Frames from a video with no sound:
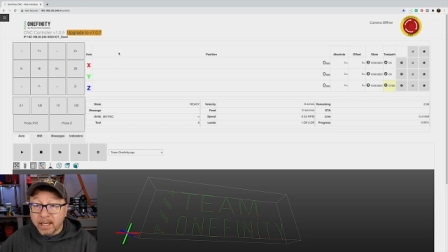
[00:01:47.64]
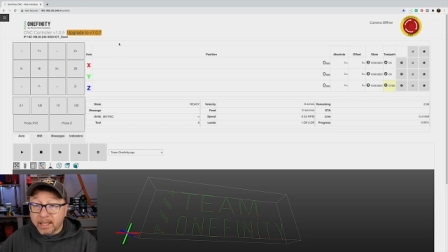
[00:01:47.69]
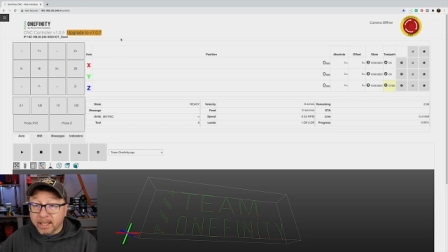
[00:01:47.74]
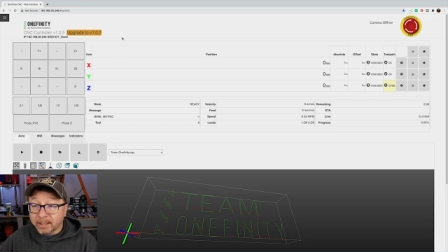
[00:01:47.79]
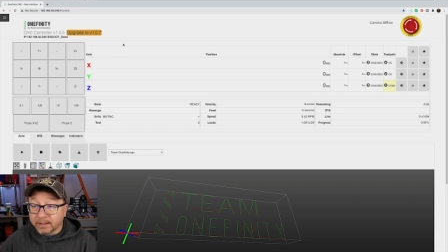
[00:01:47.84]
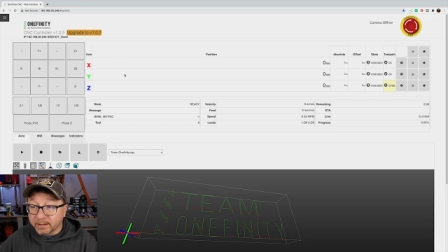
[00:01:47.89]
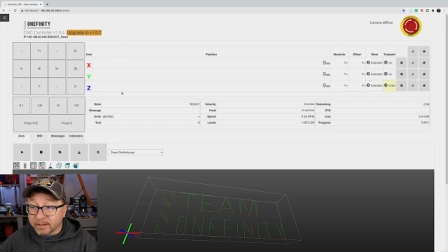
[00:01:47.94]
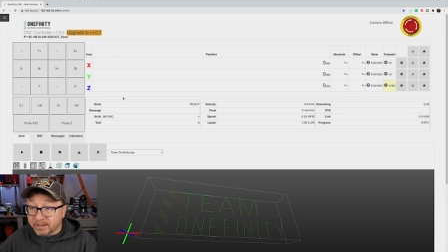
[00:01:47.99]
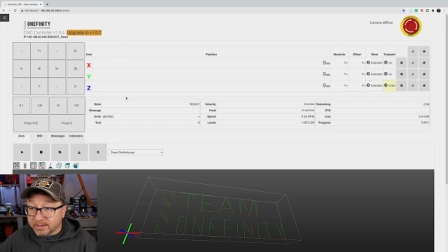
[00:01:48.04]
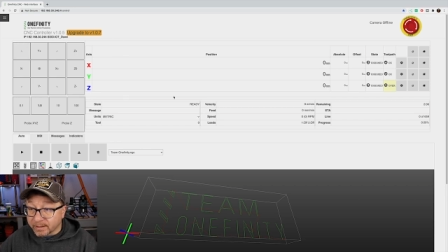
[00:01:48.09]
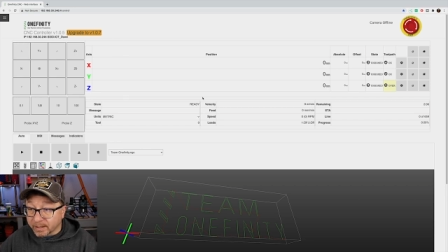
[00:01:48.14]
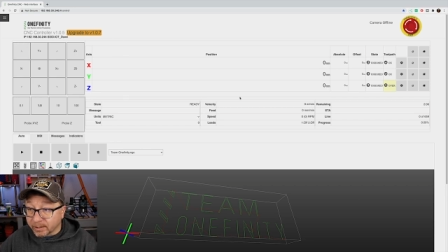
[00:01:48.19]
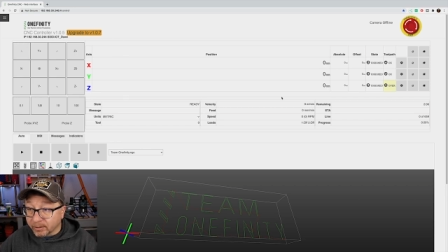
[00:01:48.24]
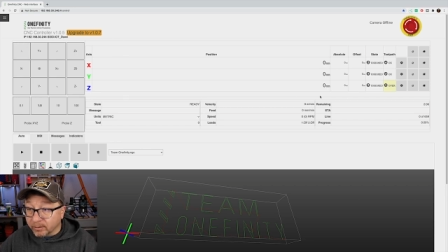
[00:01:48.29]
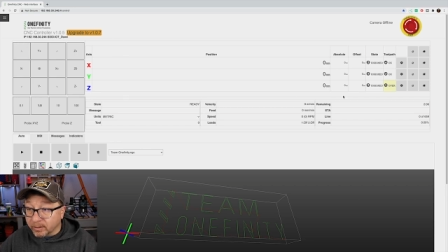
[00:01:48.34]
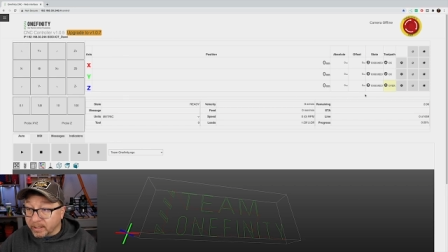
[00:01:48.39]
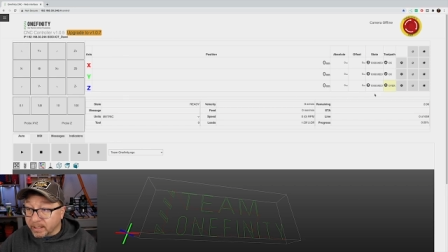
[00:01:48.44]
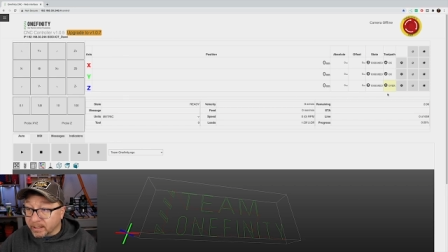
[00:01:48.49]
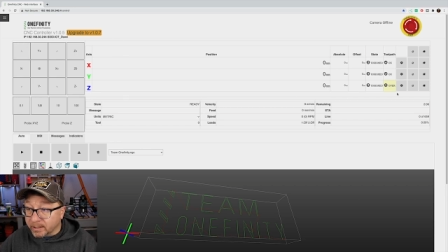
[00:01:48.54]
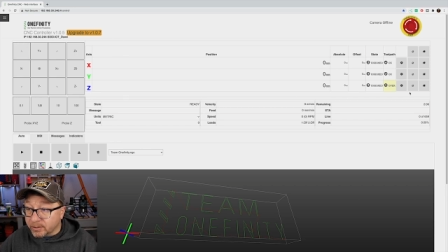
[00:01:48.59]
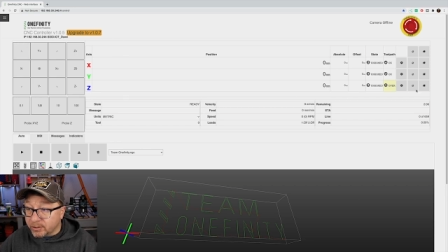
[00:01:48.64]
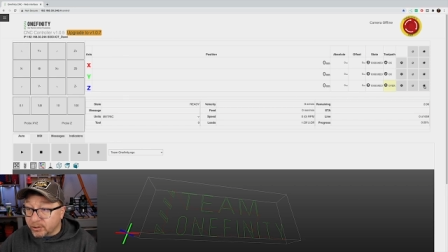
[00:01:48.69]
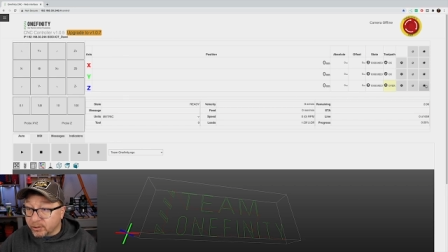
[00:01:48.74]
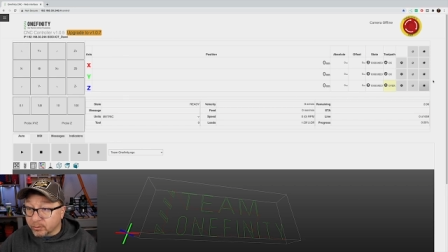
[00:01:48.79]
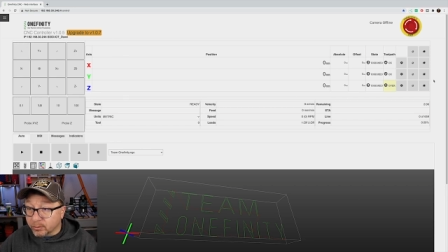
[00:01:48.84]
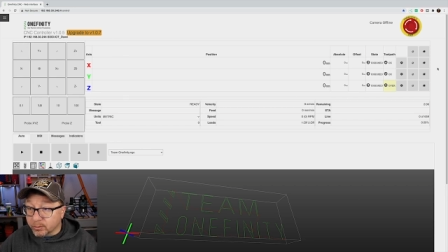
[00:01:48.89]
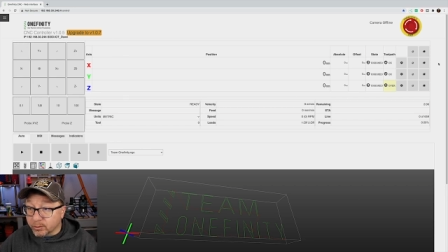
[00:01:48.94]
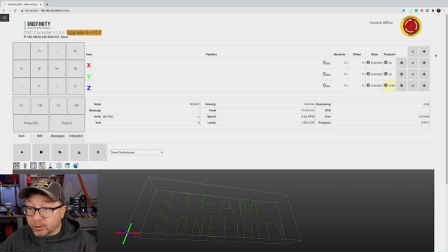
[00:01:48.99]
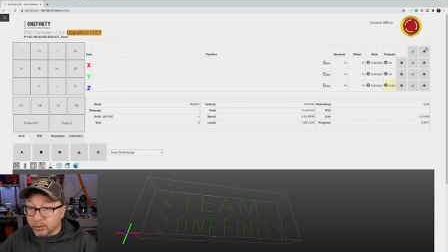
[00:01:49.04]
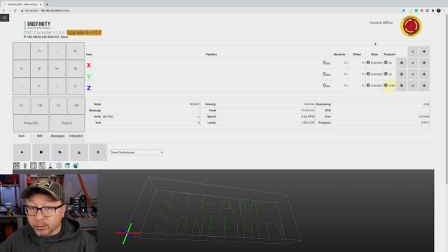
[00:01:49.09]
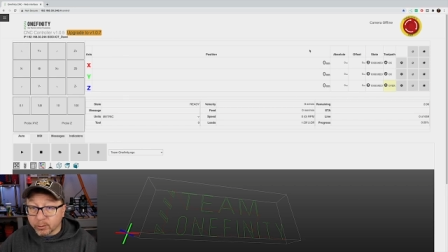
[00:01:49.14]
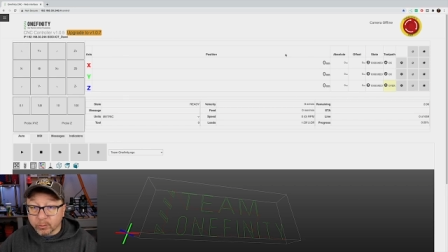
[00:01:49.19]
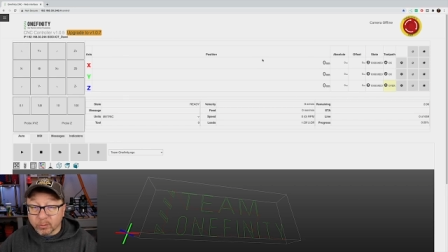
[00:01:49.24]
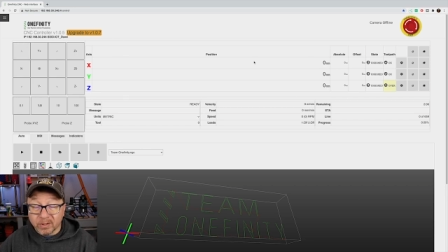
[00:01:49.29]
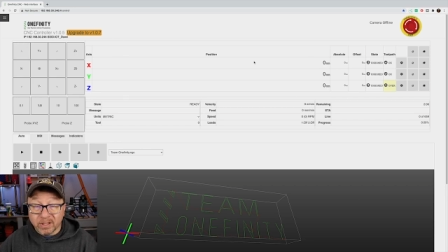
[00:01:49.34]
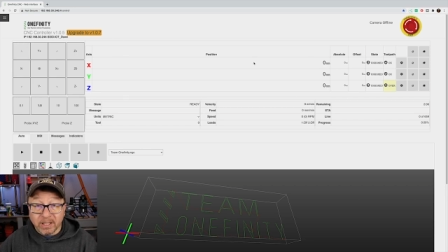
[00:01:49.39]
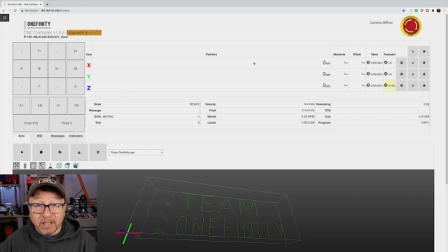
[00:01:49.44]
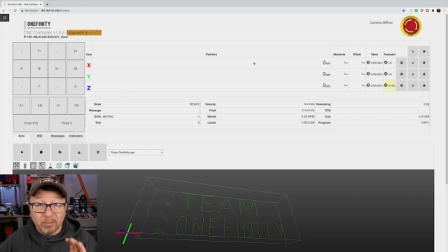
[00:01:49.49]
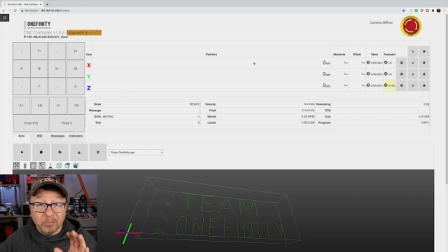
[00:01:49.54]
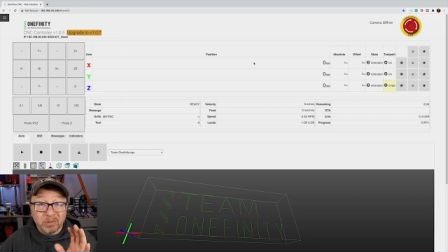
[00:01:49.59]
In the center it shows you
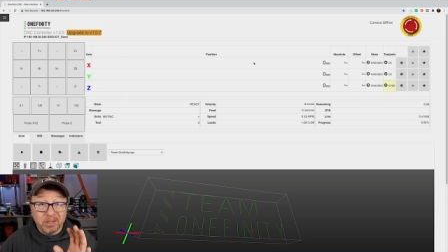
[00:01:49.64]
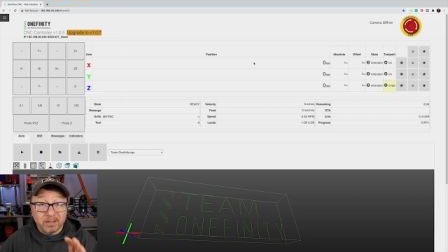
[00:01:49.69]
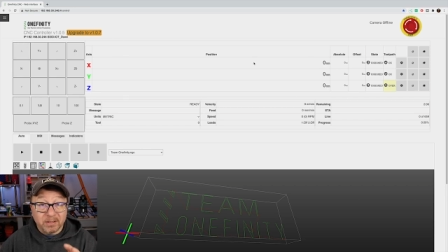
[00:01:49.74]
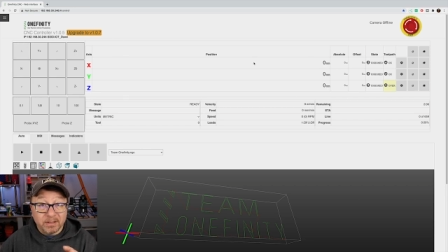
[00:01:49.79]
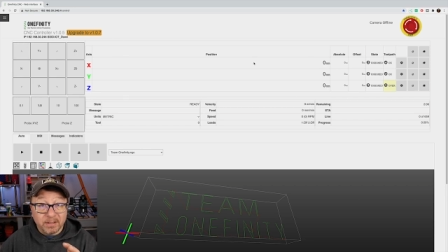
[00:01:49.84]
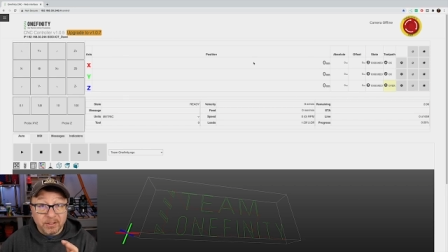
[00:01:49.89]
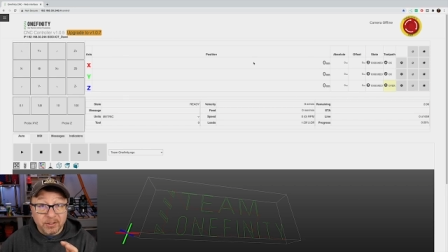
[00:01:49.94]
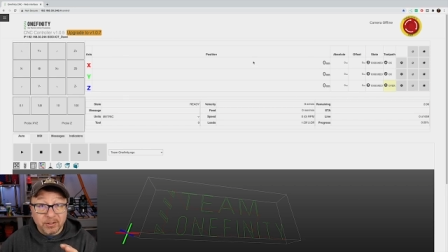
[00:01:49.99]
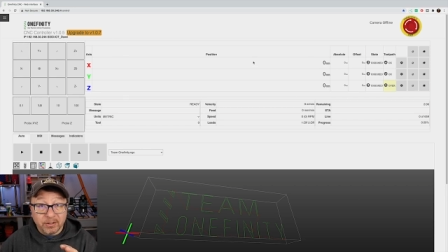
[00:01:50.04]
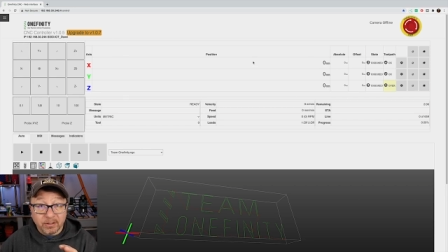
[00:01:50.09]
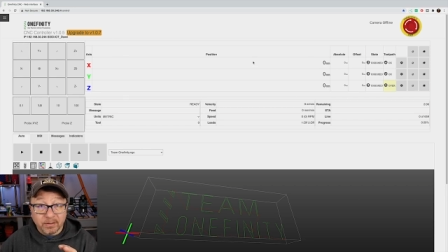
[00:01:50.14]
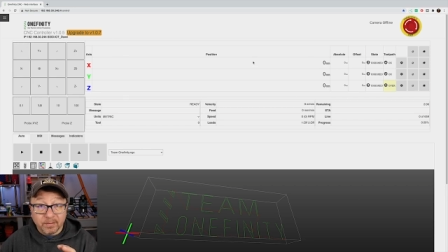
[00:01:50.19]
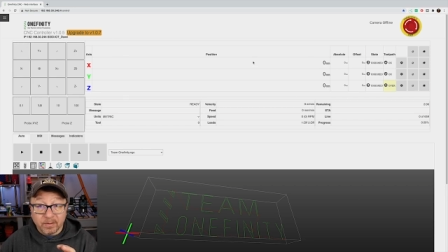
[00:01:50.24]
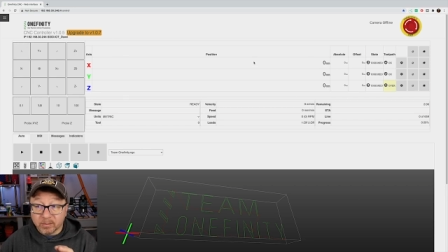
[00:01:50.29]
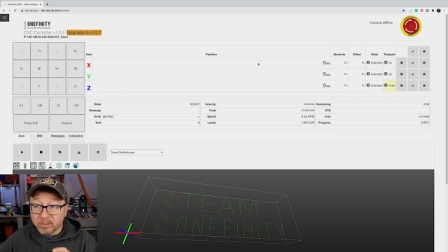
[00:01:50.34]
the position of the